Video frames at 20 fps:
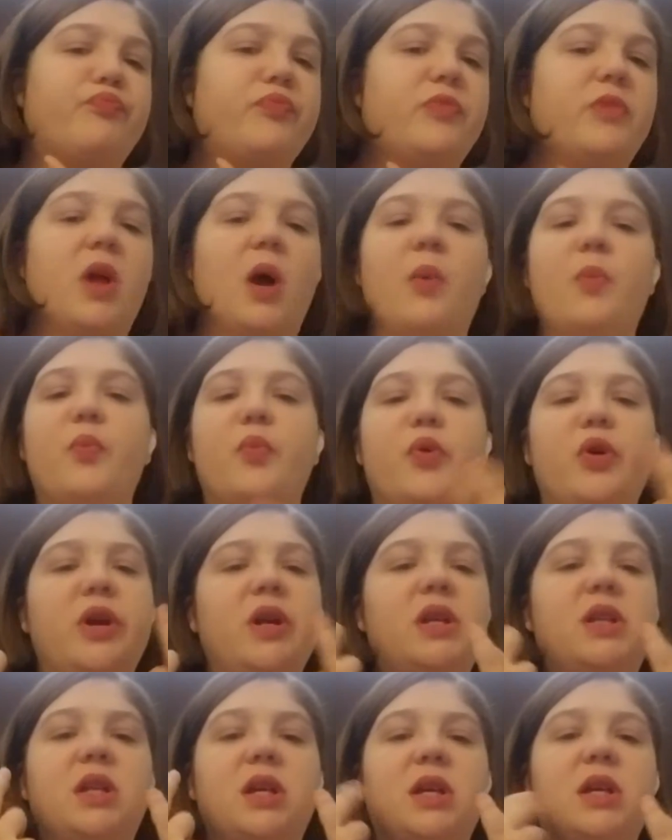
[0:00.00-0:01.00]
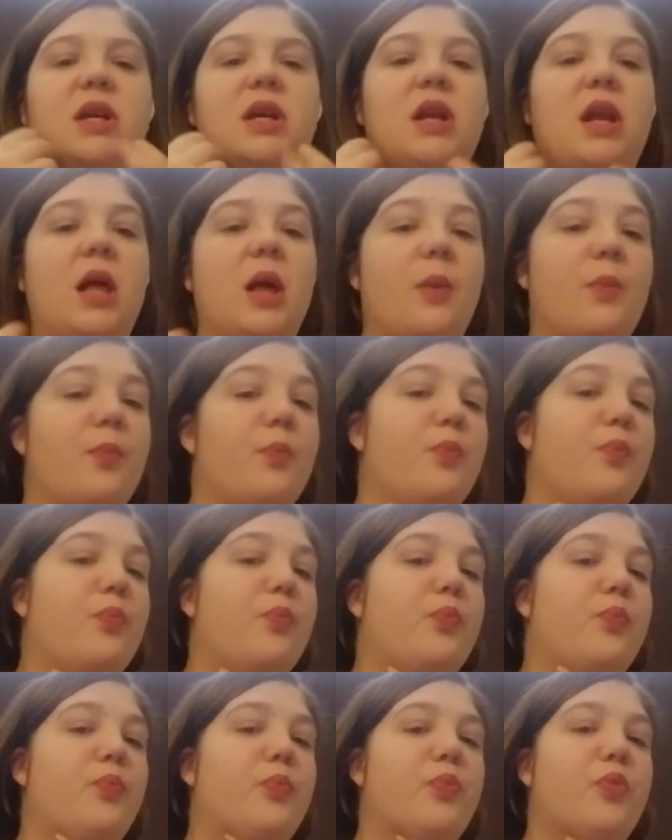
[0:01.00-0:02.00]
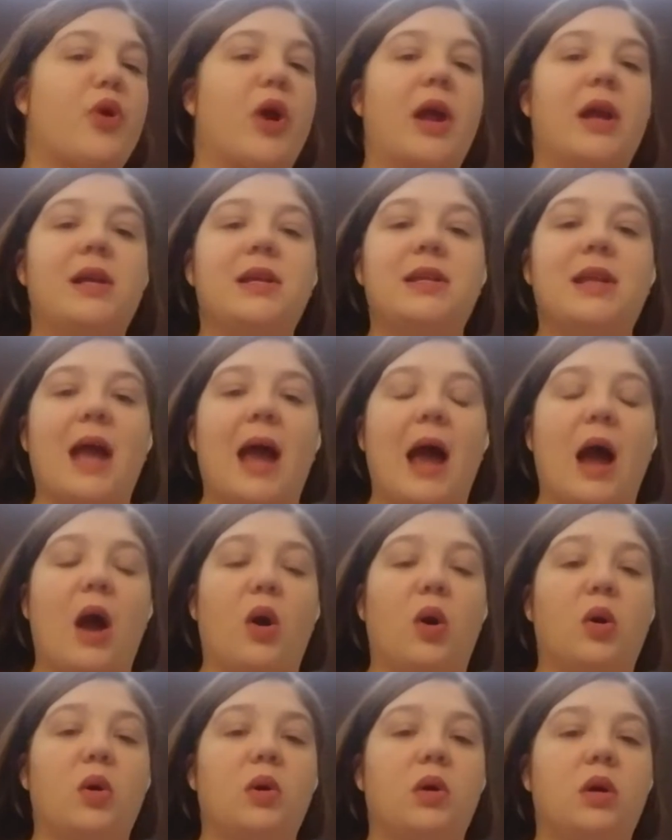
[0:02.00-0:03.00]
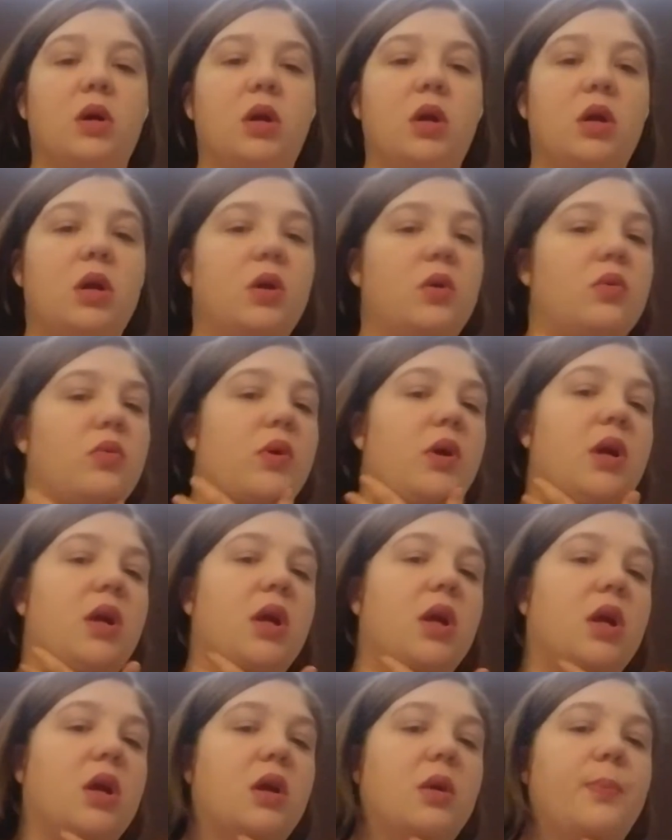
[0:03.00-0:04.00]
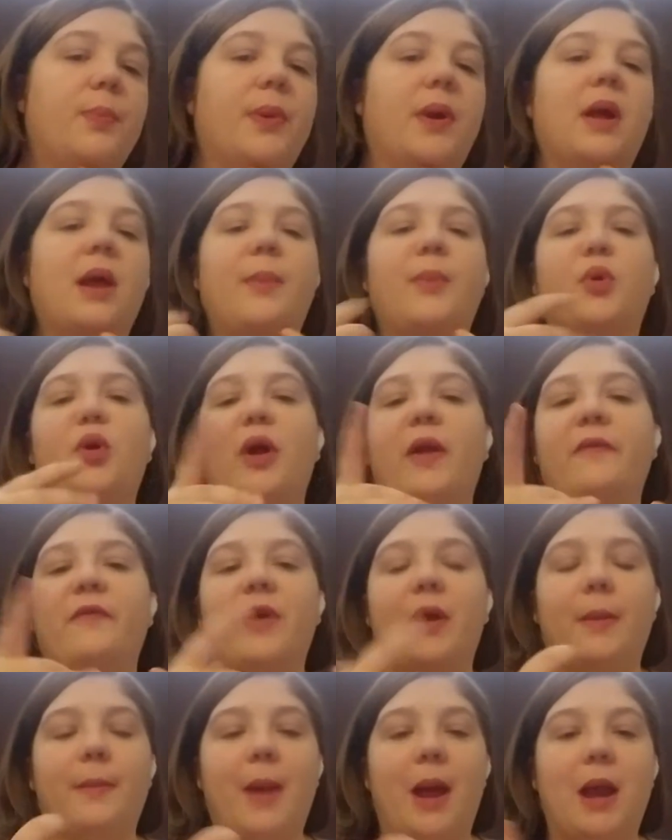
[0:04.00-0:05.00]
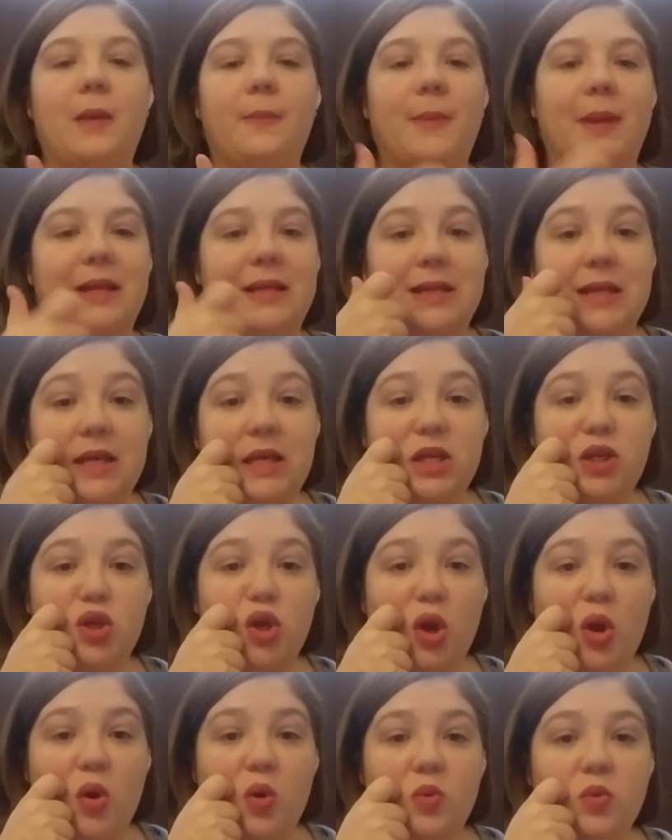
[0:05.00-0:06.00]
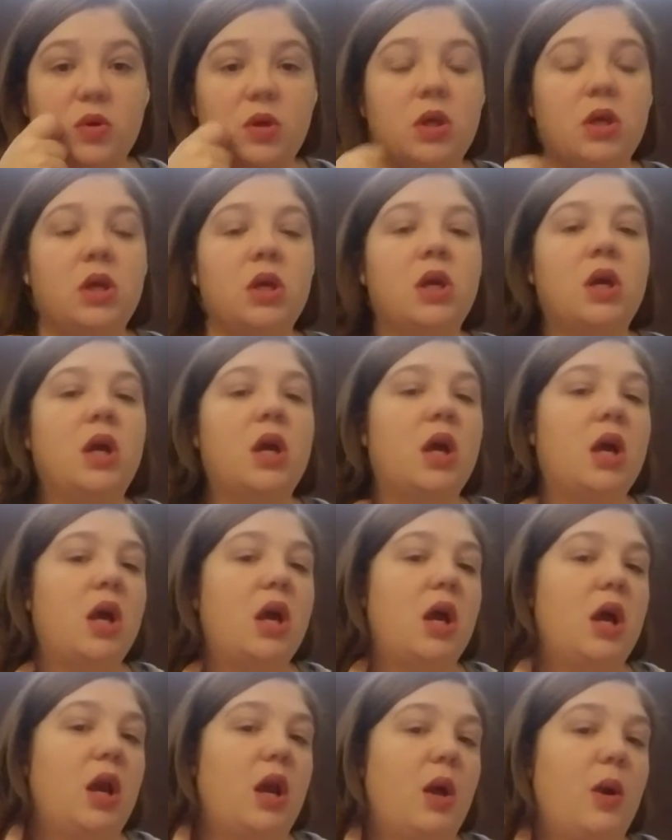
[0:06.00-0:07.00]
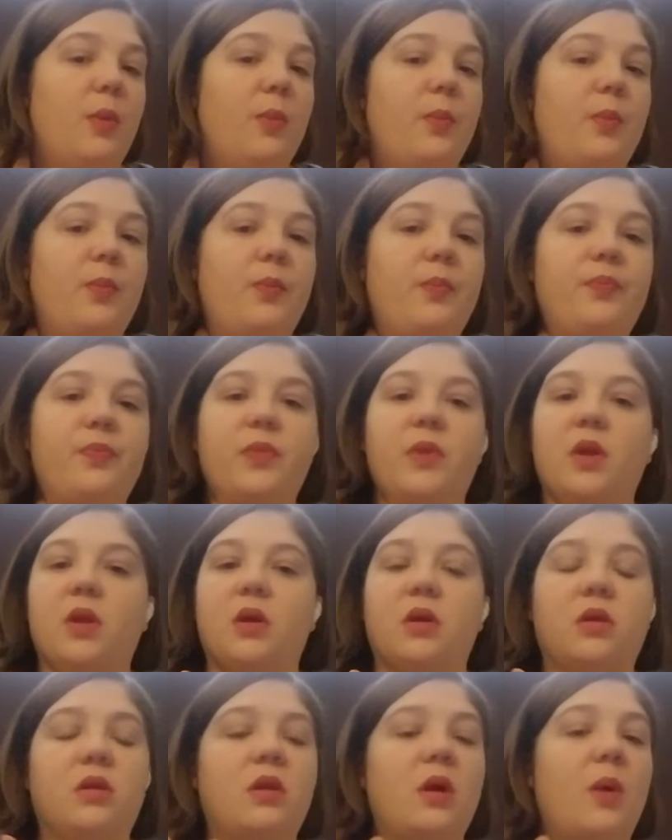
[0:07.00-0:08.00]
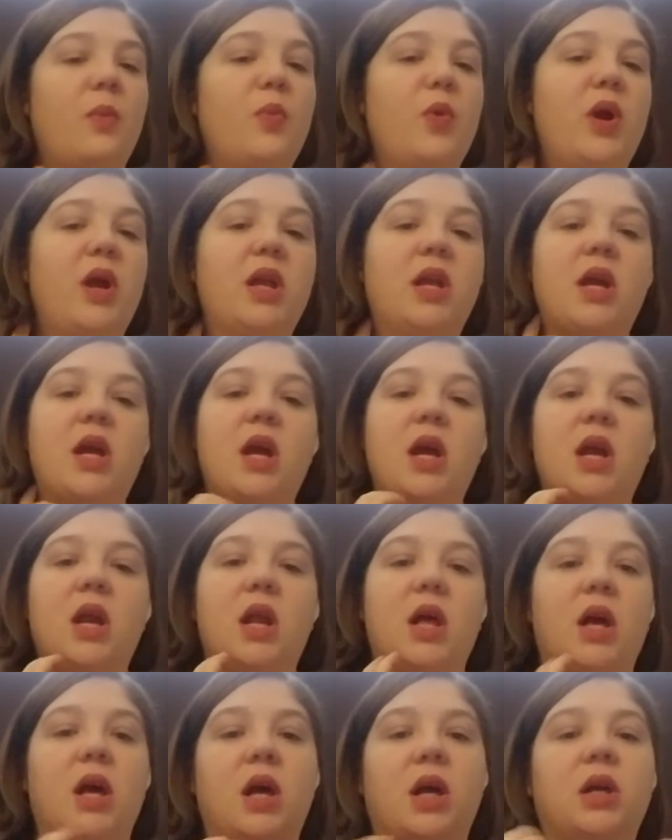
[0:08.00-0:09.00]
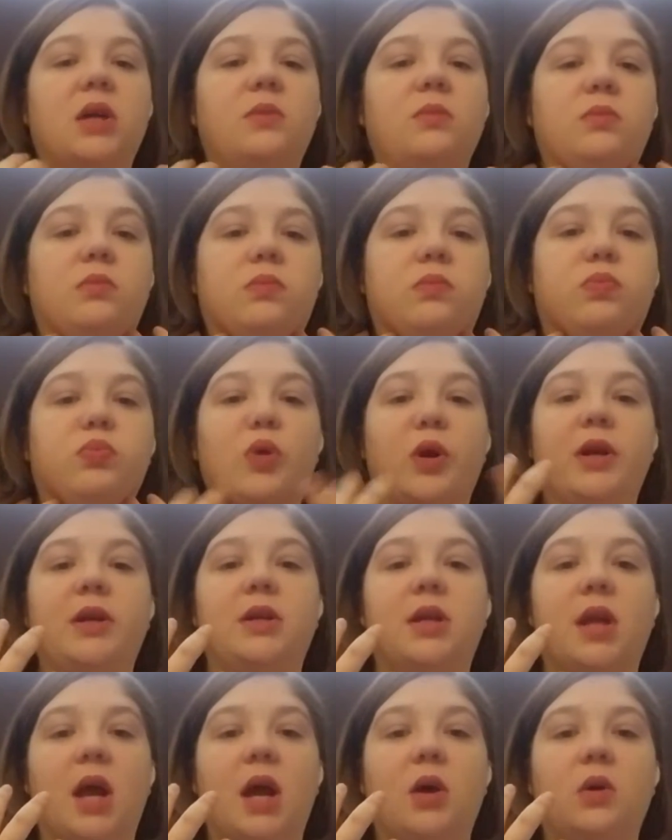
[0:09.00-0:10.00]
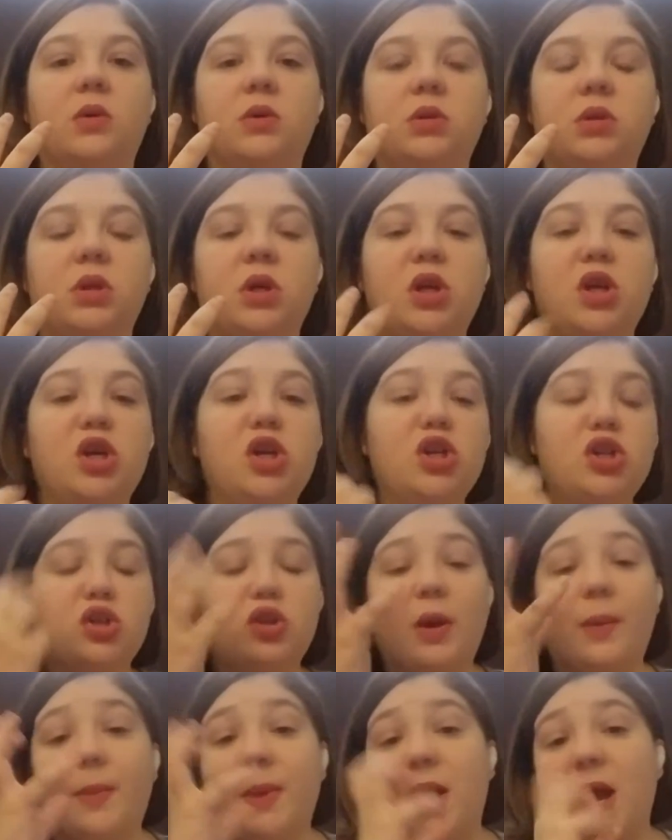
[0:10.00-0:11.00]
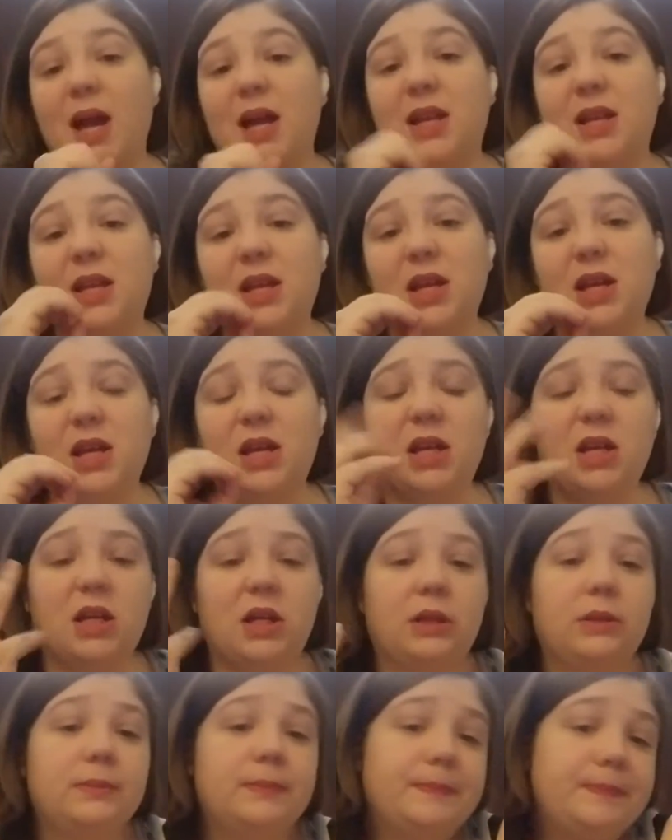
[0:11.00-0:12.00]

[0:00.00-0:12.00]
some reason it breaks out right here because I'm trying to find a match my skin tone, and some reason it breaks out. So I'm guessing,